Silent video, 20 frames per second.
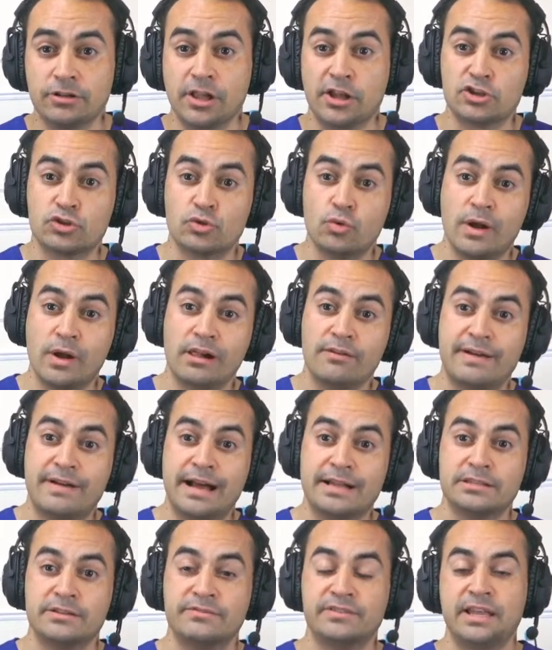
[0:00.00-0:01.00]
That's 12
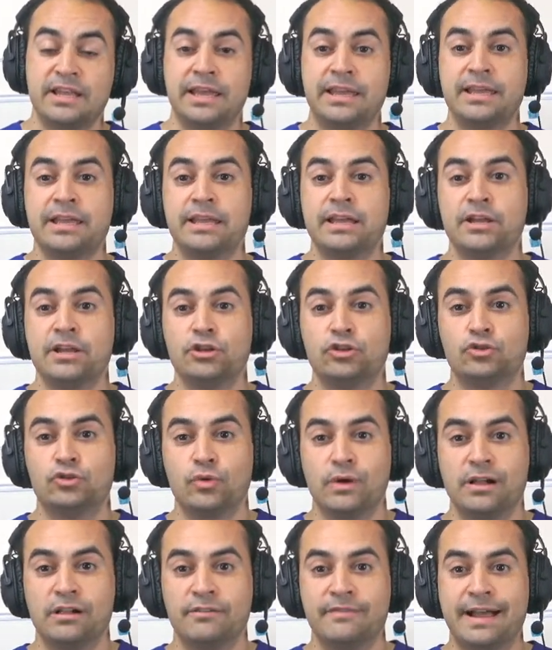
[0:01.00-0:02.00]
hours of day,
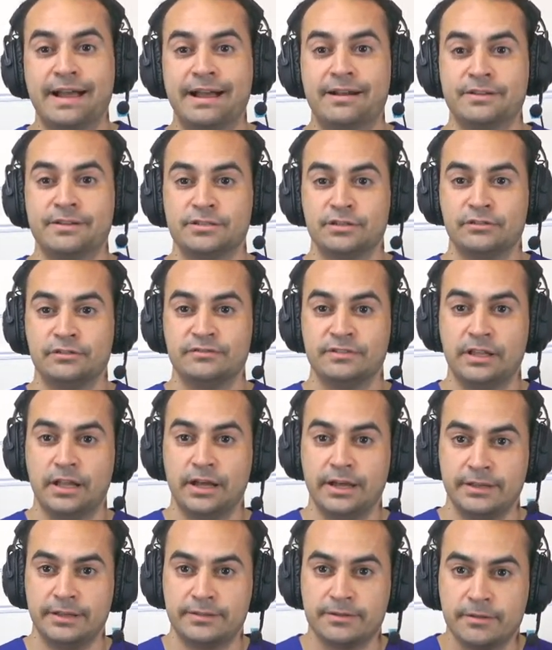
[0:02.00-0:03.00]
12 hours of
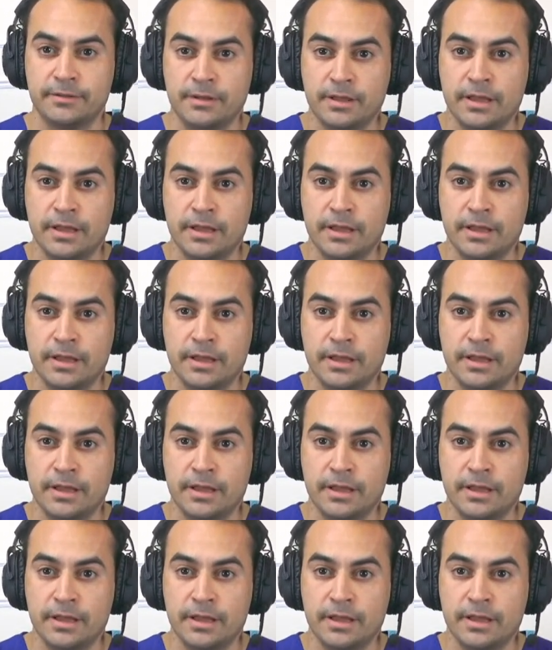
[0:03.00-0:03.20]
night.